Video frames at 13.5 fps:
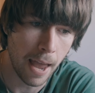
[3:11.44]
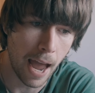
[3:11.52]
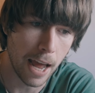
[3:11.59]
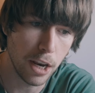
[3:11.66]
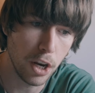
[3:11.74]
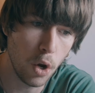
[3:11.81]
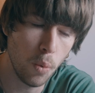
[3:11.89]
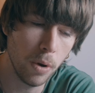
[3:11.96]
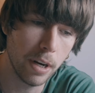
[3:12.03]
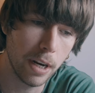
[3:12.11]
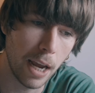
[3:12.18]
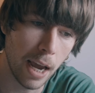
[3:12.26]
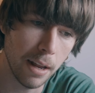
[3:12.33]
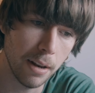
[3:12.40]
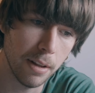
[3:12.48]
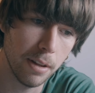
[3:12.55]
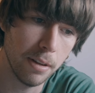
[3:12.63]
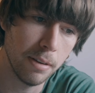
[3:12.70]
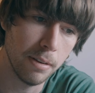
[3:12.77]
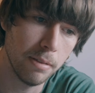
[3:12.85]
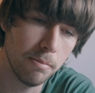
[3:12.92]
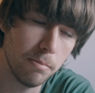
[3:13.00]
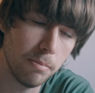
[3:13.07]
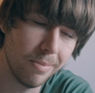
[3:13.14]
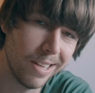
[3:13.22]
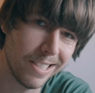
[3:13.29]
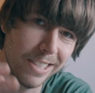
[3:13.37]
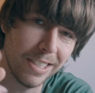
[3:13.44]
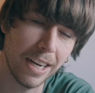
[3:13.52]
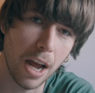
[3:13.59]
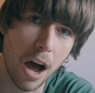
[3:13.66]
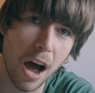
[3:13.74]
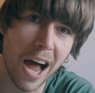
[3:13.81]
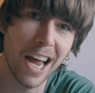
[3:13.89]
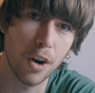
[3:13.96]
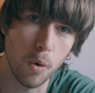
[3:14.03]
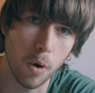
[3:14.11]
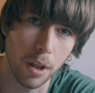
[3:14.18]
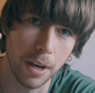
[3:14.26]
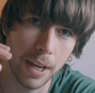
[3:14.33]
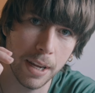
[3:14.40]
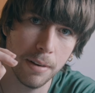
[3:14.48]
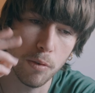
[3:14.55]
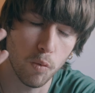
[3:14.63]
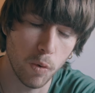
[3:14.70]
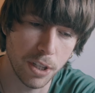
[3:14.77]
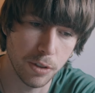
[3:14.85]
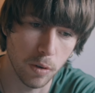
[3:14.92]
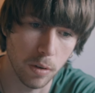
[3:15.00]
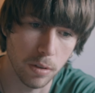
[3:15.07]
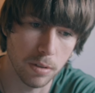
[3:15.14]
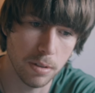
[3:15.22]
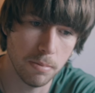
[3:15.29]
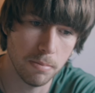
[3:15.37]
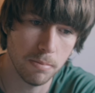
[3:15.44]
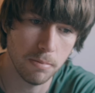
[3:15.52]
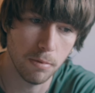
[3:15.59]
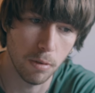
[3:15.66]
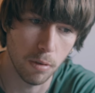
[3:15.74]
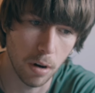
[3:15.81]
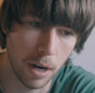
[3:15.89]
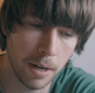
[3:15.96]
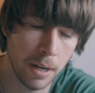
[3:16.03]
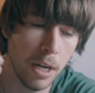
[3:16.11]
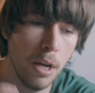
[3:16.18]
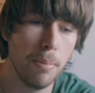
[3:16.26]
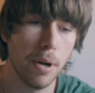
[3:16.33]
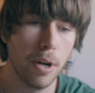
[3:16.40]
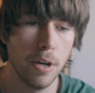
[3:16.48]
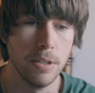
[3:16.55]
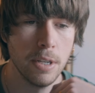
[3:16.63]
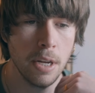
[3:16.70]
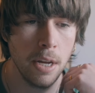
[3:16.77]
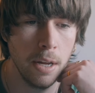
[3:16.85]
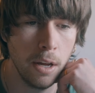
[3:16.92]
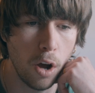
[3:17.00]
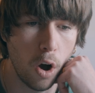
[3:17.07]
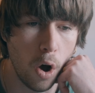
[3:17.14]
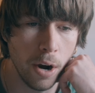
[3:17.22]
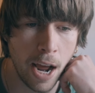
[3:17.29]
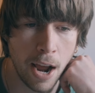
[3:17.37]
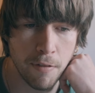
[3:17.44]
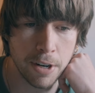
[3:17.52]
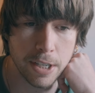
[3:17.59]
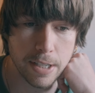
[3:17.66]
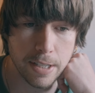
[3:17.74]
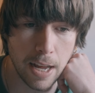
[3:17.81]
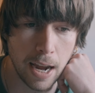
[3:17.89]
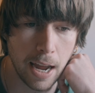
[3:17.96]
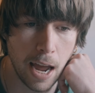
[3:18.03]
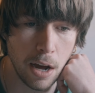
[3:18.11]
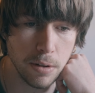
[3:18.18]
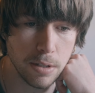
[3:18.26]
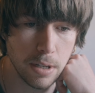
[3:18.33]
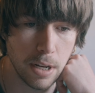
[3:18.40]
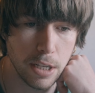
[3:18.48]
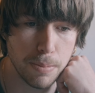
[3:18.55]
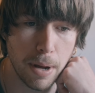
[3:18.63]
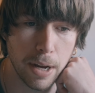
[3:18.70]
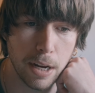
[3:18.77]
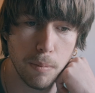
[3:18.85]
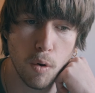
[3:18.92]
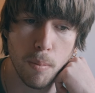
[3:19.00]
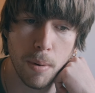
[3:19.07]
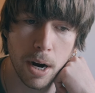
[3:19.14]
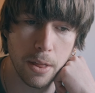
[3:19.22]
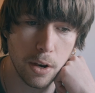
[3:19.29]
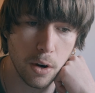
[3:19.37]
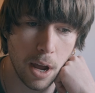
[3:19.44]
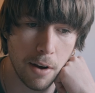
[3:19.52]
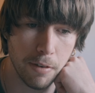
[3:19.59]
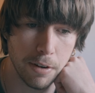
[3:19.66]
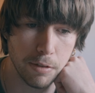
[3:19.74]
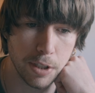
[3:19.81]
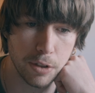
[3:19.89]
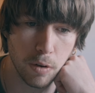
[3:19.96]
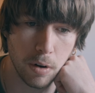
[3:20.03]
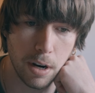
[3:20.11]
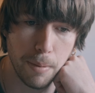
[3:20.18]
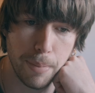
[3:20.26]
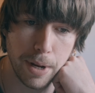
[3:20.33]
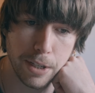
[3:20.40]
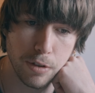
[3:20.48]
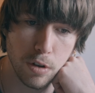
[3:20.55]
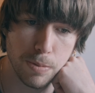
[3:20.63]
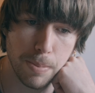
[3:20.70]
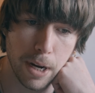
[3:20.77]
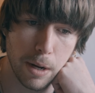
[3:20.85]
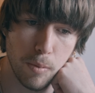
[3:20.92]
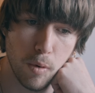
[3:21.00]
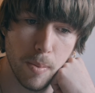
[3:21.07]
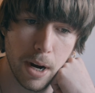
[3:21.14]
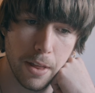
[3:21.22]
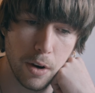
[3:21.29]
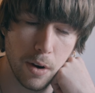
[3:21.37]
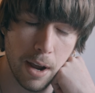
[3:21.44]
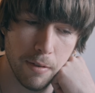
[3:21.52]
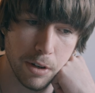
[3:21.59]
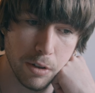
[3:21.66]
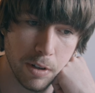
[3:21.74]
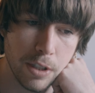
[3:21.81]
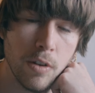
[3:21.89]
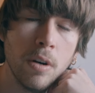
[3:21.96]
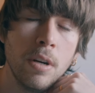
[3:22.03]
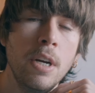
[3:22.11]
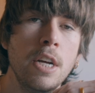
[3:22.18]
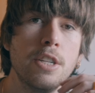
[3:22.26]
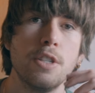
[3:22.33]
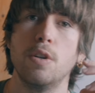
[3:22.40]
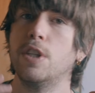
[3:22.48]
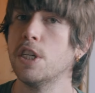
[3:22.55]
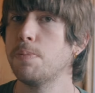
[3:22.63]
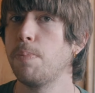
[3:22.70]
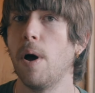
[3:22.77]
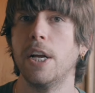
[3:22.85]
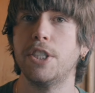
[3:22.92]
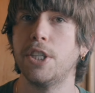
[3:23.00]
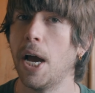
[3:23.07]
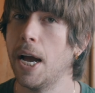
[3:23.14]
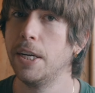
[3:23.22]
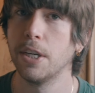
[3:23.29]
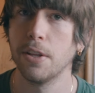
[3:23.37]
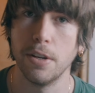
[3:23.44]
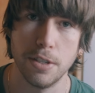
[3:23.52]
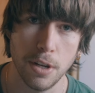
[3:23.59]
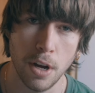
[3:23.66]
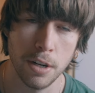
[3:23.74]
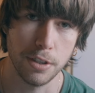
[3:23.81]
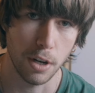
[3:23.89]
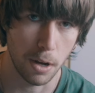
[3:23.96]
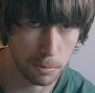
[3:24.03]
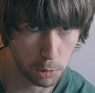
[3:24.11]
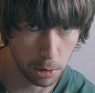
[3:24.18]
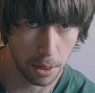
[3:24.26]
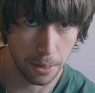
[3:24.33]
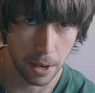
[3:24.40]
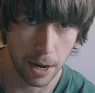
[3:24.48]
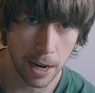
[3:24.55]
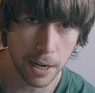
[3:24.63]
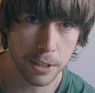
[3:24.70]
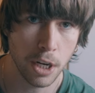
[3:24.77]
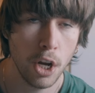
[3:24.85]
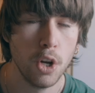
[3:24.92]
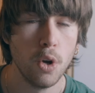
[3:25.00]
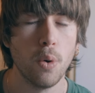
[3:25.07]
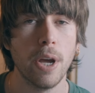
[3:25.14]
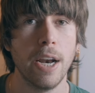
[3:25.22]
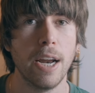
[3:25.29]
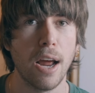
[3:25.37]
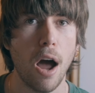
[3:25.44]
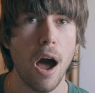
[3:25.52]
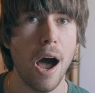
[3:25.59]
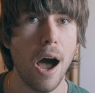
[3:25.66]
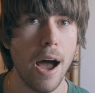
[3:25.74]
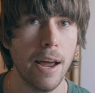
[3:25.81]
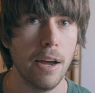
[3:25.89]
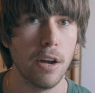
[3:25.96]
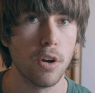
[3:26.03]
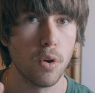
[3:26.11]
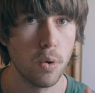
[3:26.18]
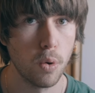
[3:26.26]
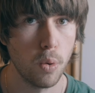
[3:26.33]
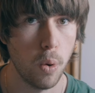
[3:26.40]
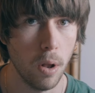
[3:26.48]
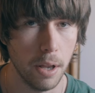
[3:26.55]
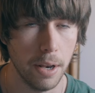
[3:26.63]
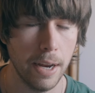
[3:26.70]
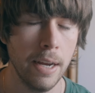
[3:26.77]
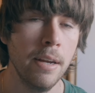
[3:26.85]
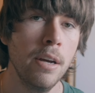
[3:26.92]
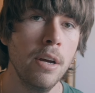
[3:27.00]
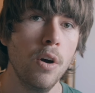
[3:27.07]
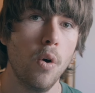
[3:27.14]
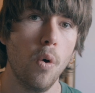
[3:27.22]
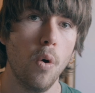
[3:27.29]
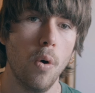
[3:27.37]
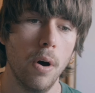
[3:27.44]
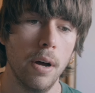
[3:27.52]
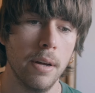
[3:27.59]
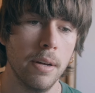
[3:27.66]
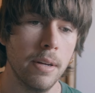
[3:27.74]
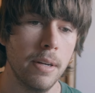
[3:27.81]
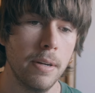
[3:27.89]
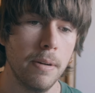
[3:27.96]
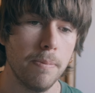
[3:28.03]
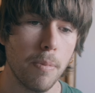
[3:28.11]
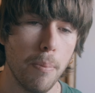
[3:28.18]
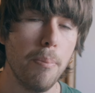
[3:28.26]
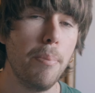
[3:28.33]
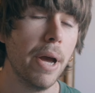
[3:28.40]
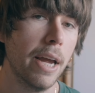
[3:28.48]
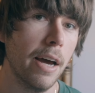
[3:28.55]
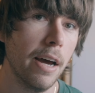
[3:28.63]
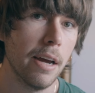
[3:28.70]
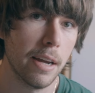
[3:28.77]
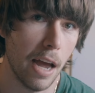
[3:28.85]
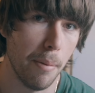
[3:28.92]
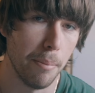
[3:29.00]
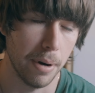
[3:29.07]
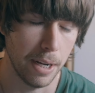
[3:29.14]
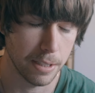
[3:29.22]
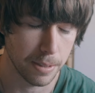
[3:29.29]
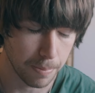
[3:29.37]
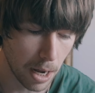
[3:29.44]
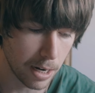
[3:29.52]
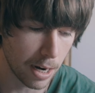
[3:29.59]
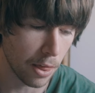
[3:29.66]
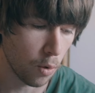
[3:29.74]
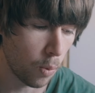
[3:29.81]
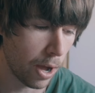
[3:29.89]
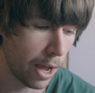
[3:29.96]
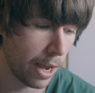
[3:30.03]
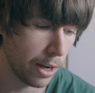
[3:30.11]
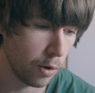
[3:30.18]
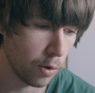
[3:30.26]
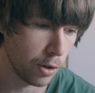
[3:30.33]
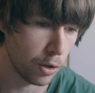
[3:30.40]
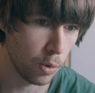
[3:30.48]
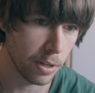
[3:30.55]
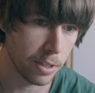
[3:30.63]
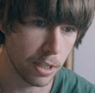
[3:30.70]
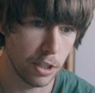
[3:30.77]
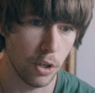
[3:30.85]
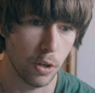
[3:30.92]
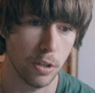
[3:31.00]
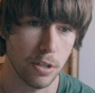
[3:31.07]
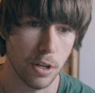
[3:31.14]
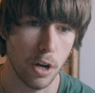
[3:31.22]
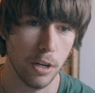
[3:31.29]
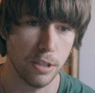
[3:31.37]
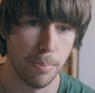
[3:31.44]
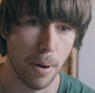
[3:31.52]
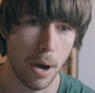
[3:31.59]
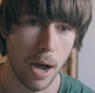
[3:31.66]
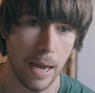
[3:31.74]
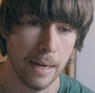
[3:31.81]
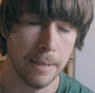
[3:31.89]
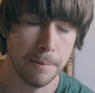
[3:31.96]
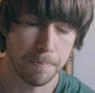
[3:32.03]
and you would get essentially higher quality restaurants, right? Because on average, a steakhouse is making more money than your average restaurant and a bistro is making more money than your average restaurant. So just by changing the search terms within the niche, you're getting higher quality or bigger companies. Another way you could do this is you could search by